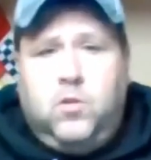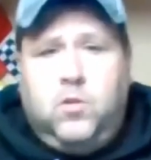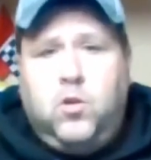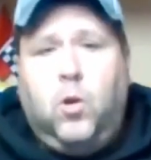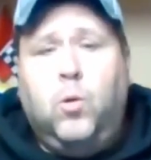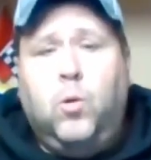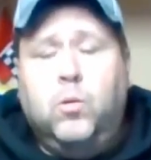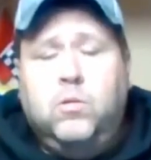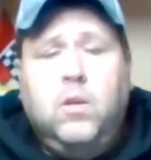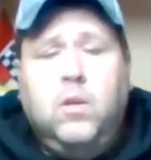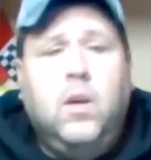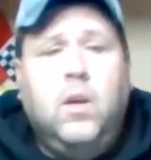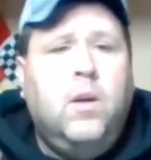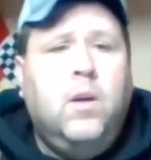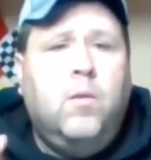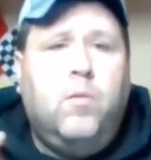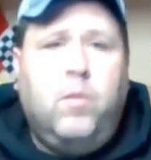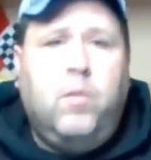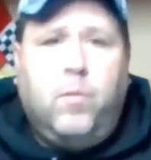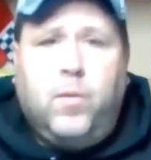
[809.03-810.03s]
shows
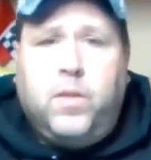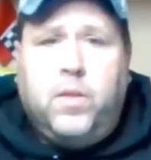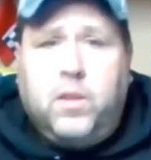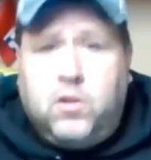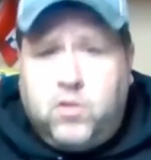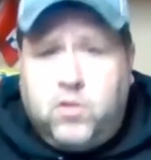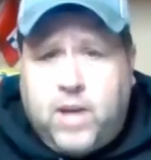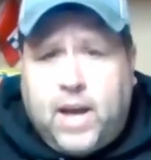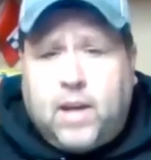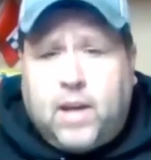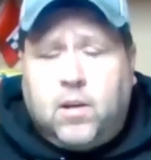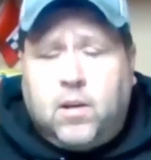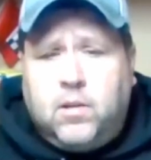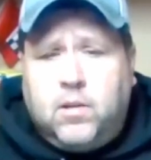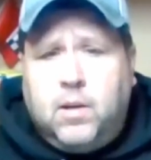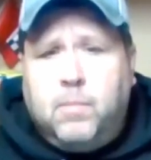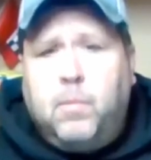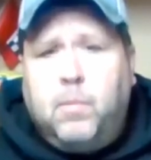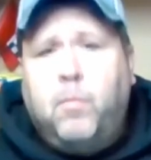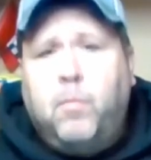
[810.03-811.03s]
with the
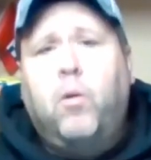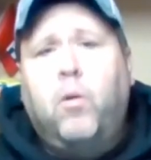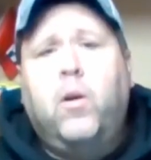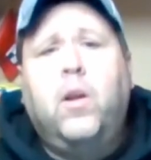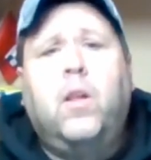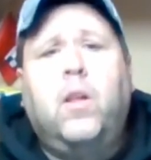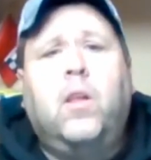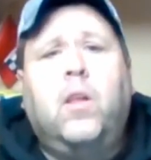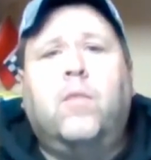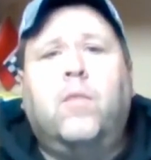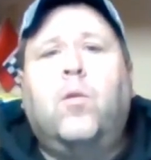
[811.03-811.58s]
Shackleton Memorial,